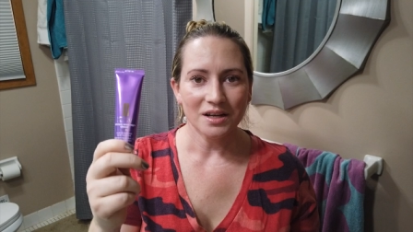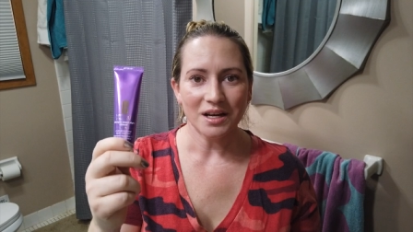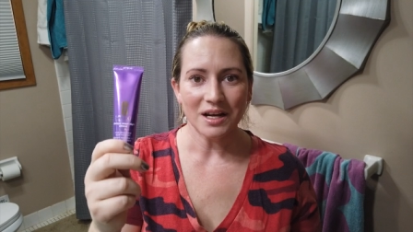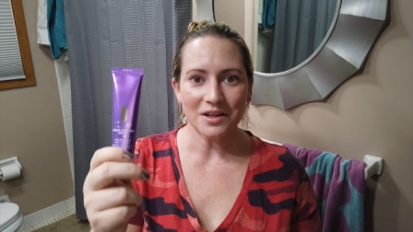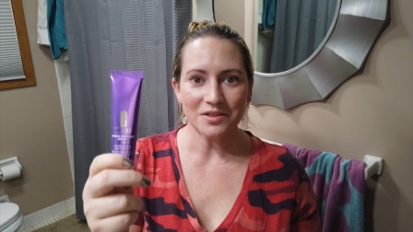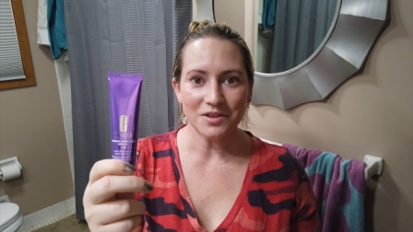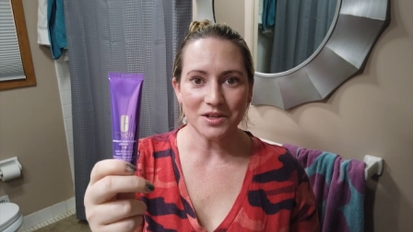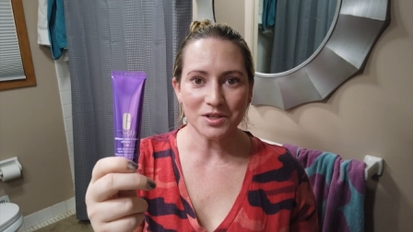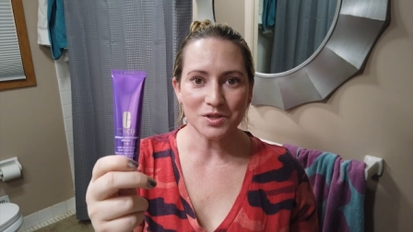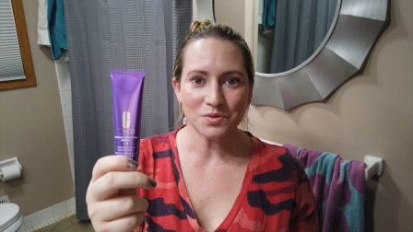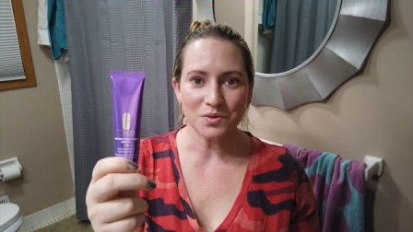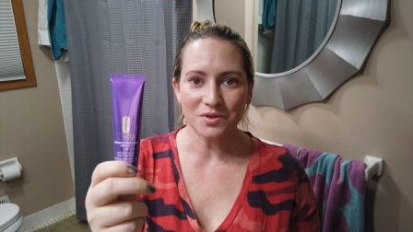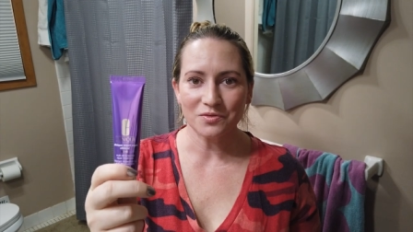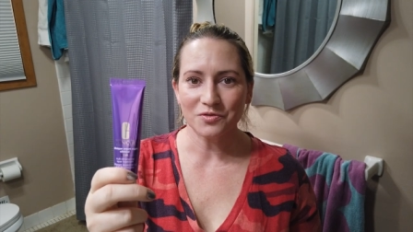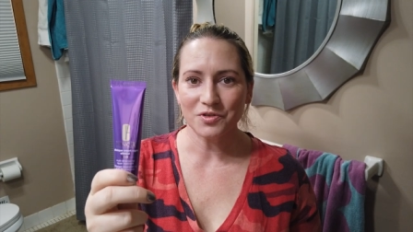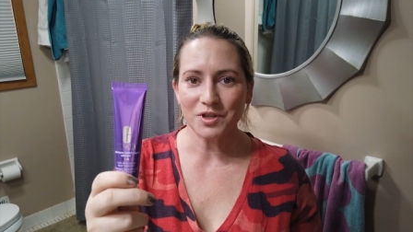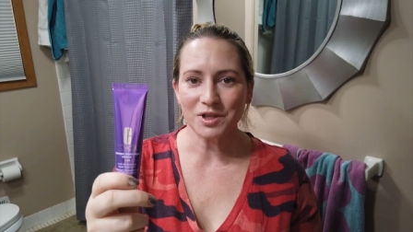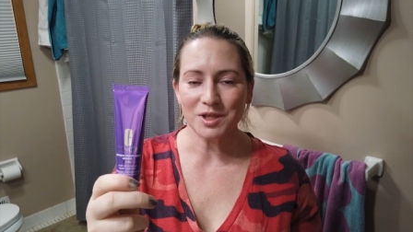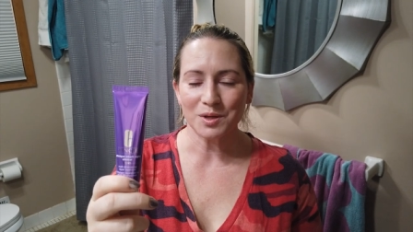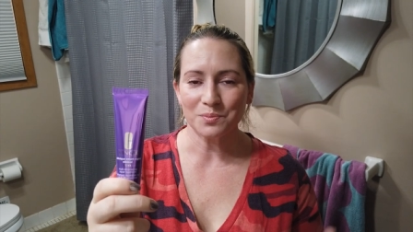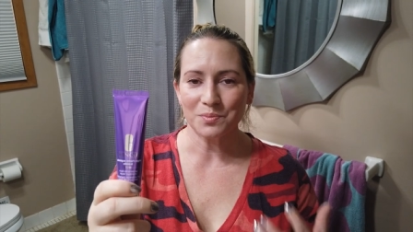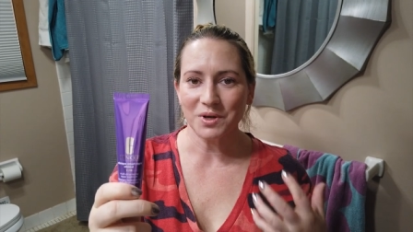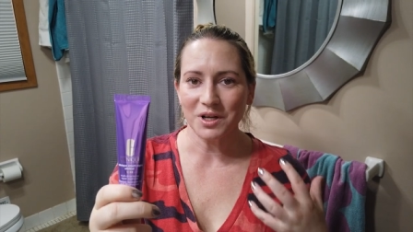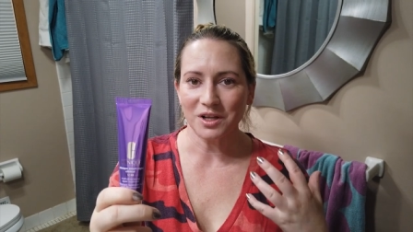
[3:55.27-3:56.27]
And this one
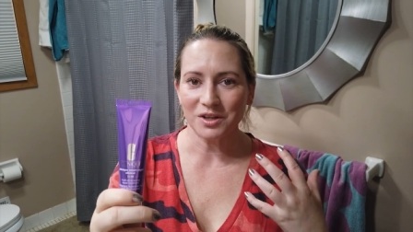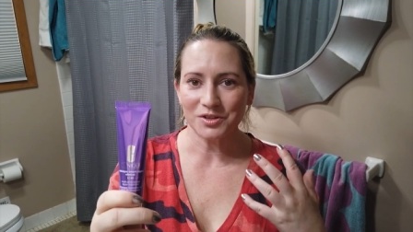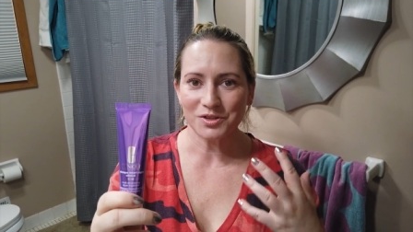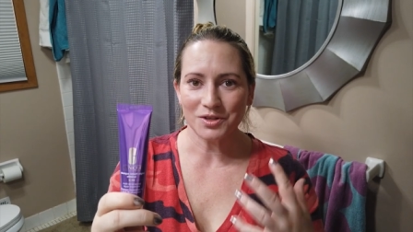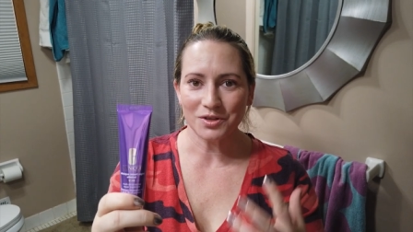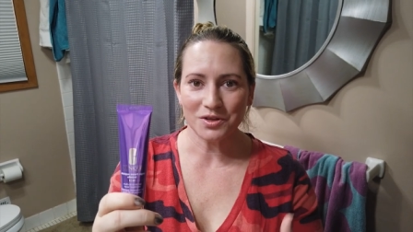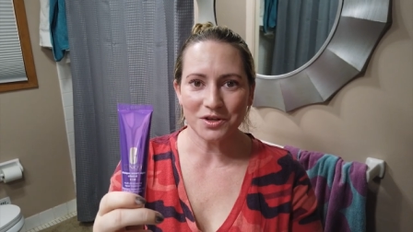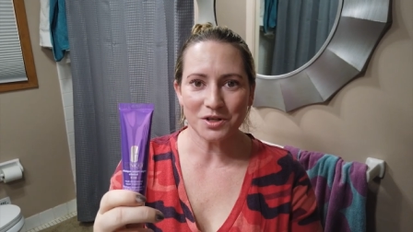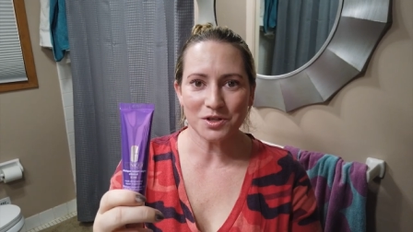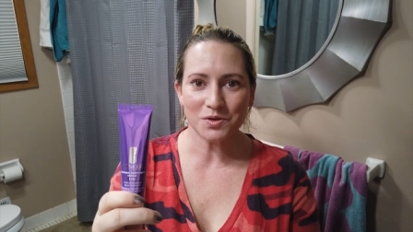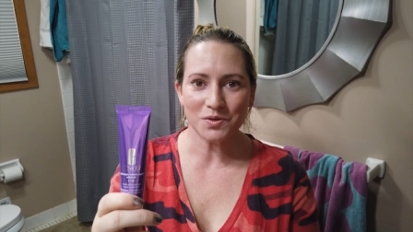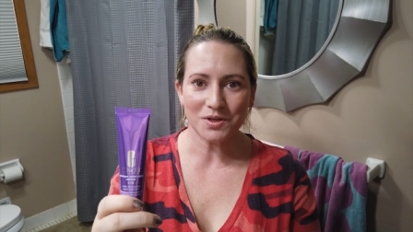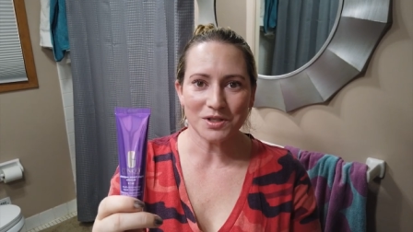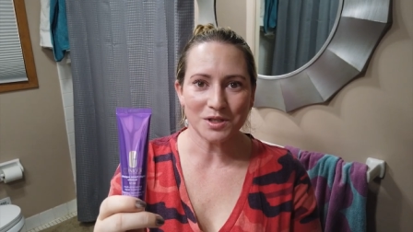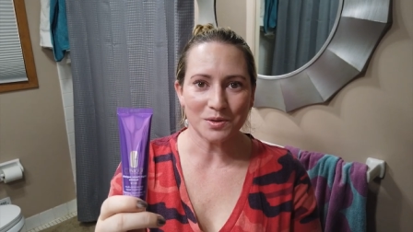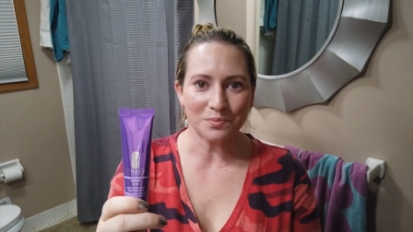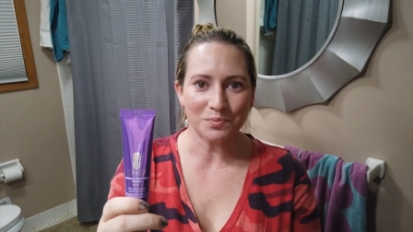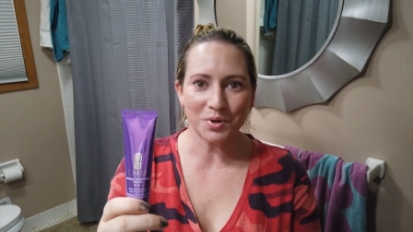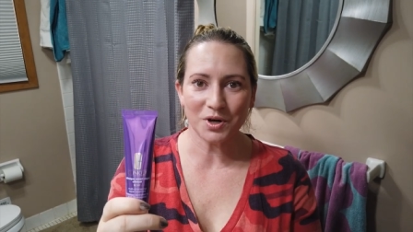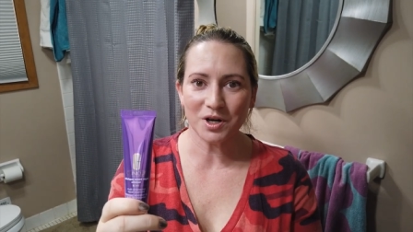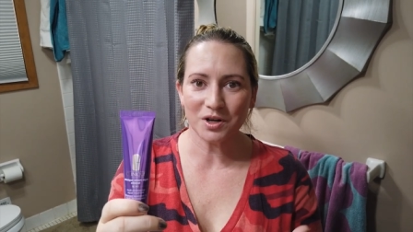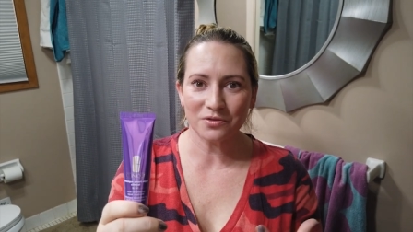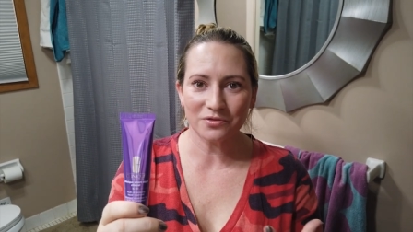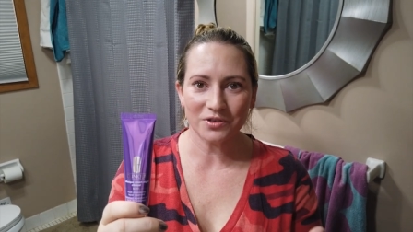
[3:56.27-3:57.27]
fit the bill. So this one's a
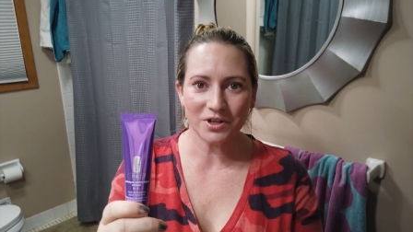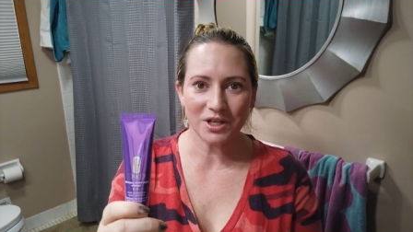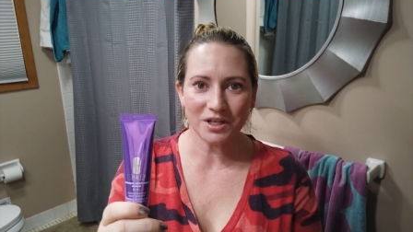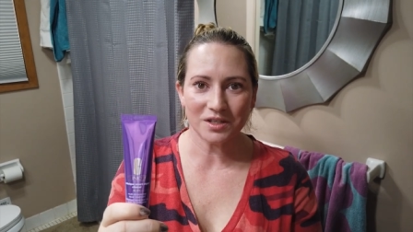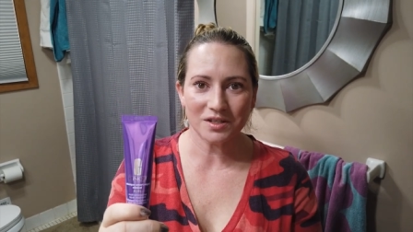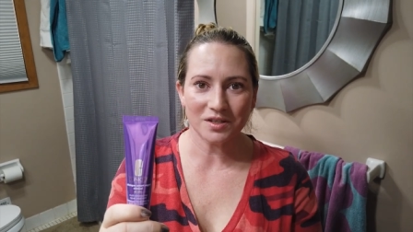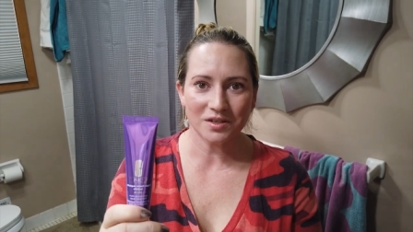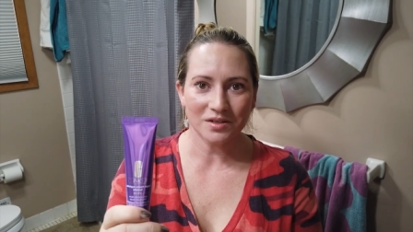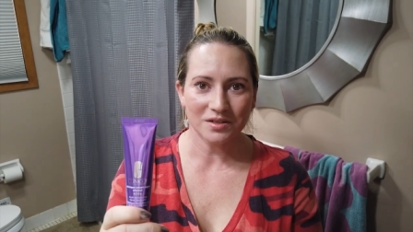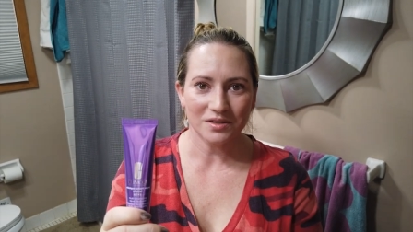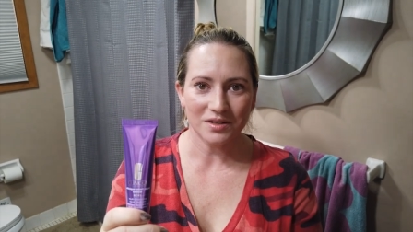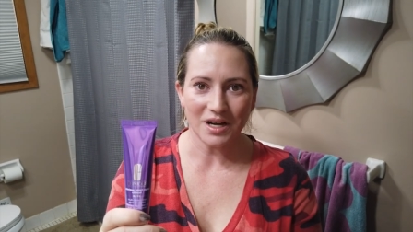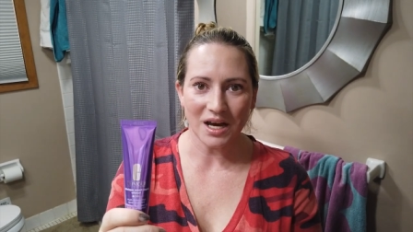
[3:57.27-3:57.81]
perfect